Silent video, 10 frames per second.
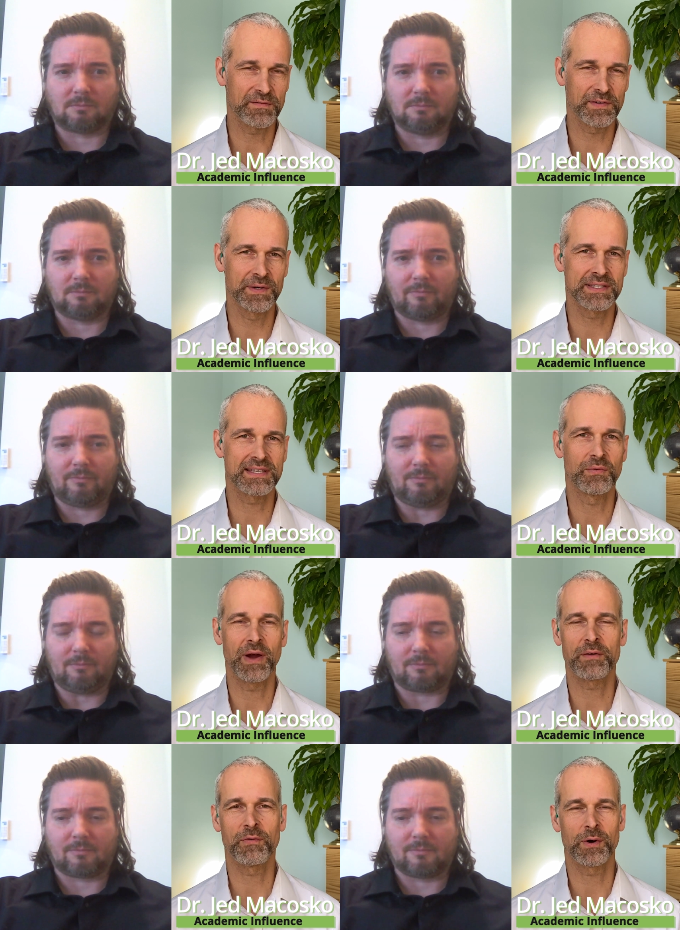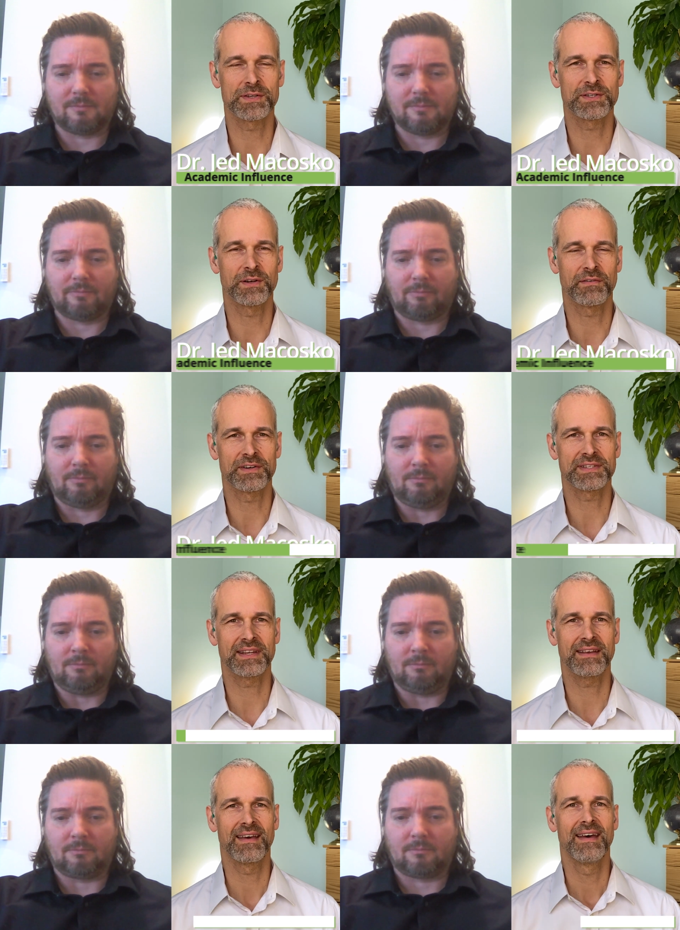Speaker 1: Influence and Wake Forest
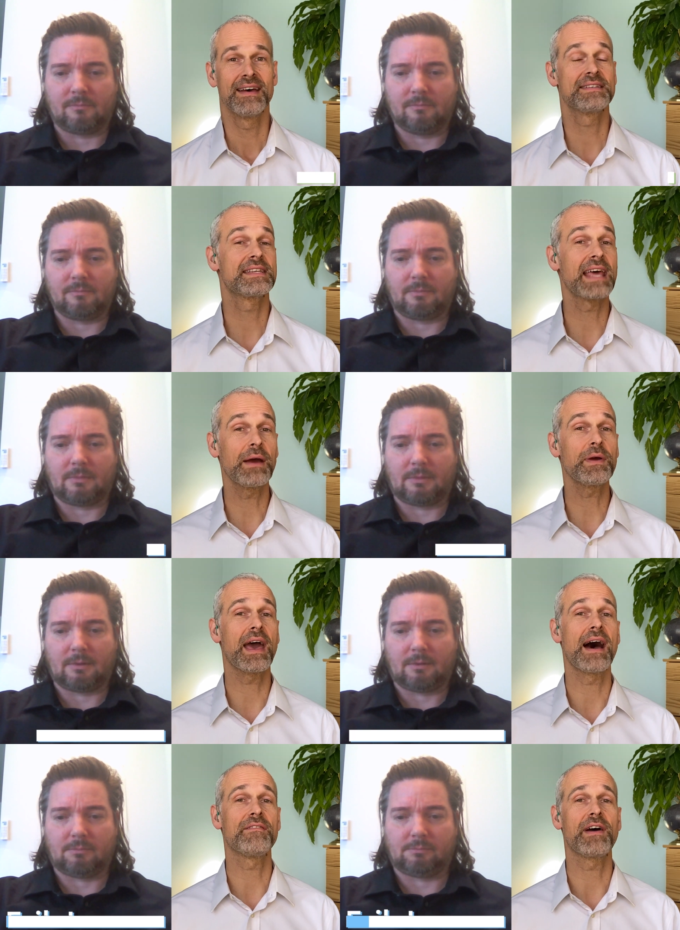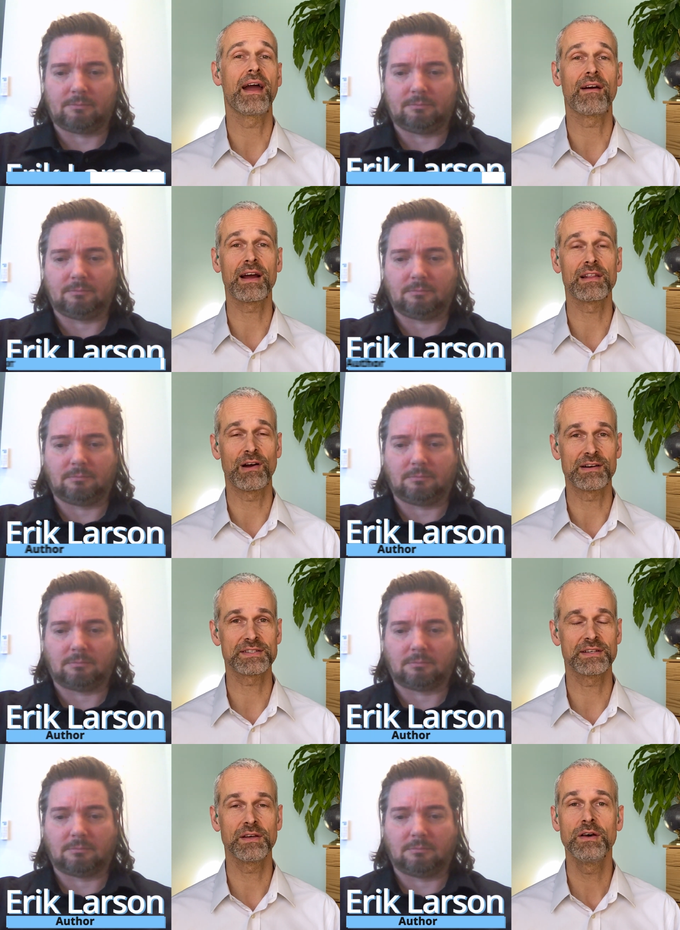University. And today we have Eric
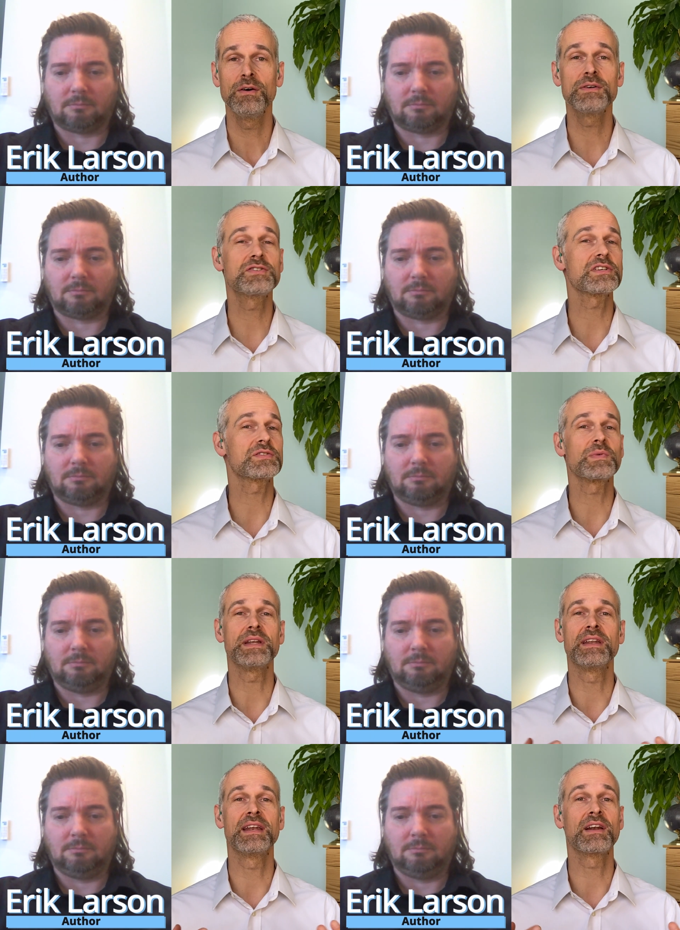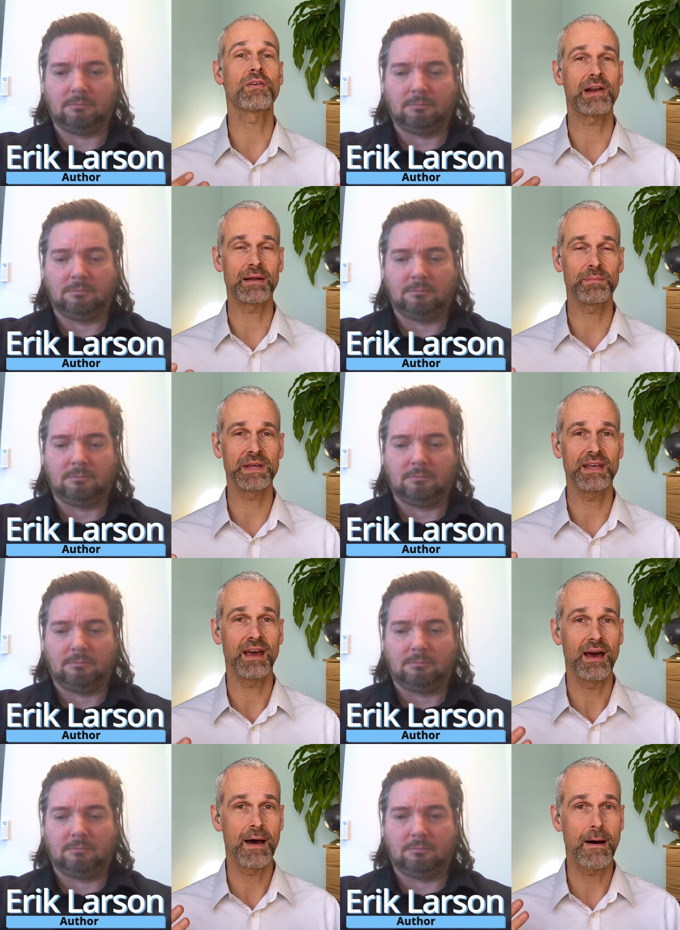Larson, who has just written an incredibly
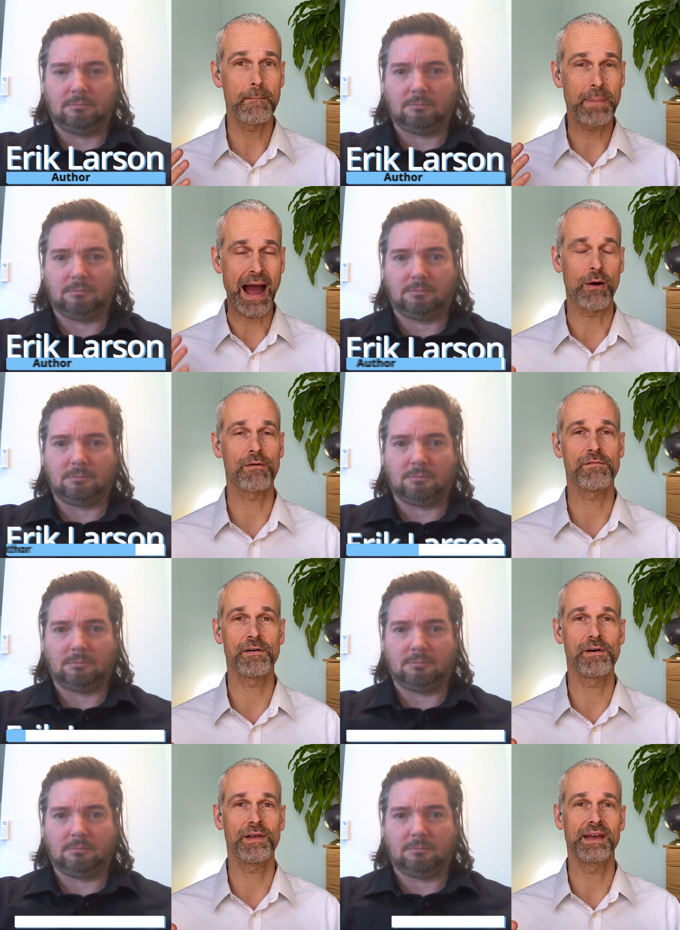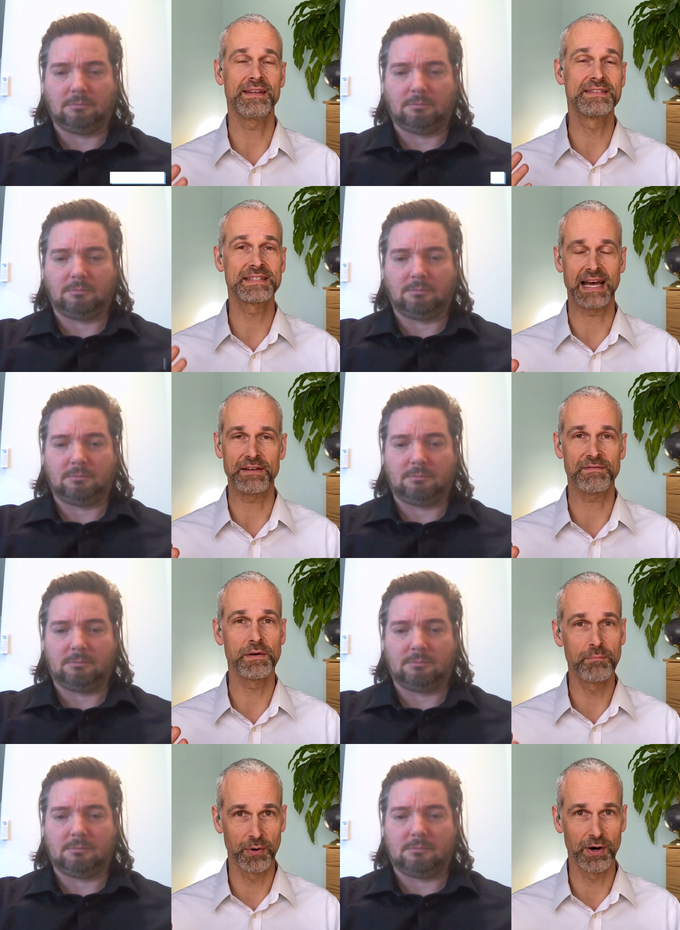powerful,
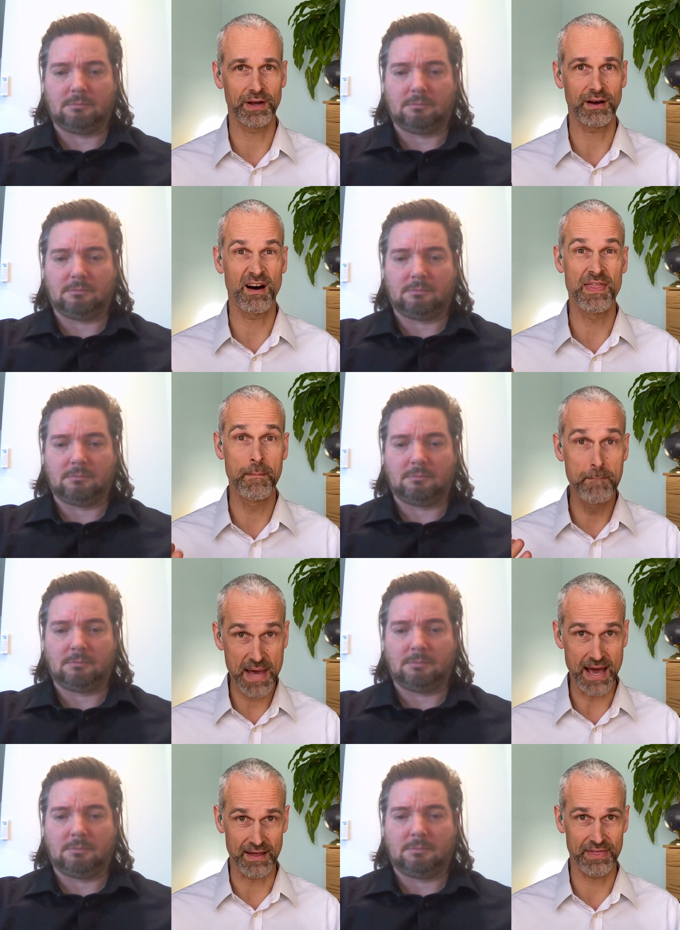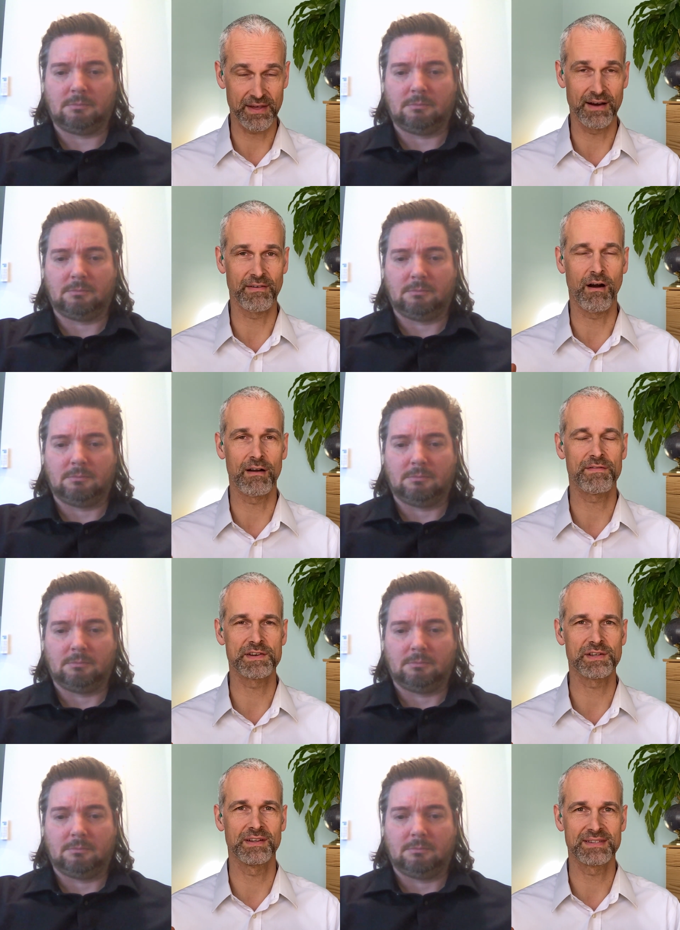insightful book on the myth of
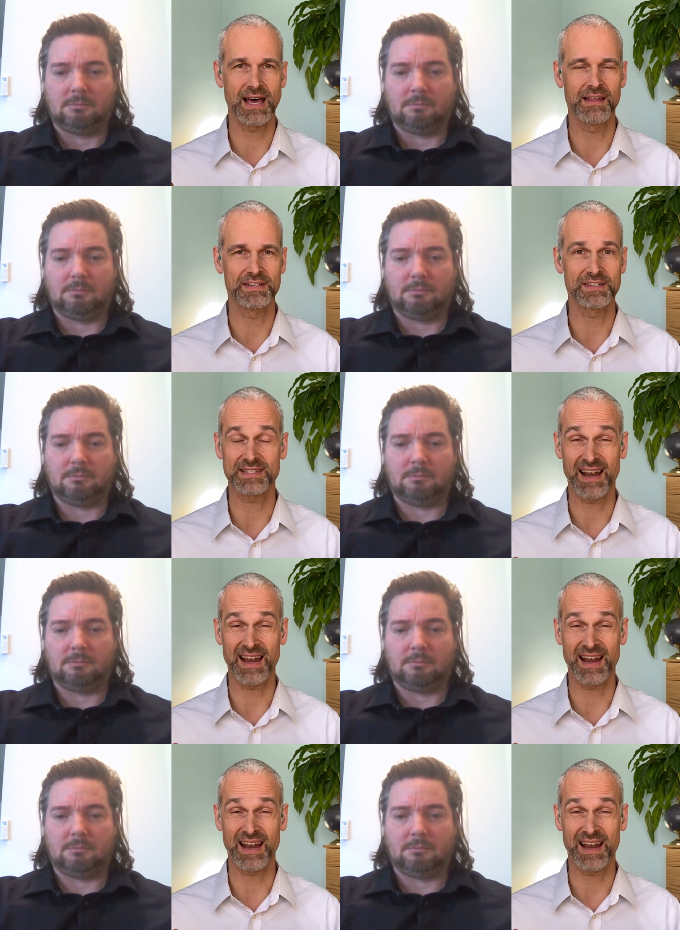artificial intelligence.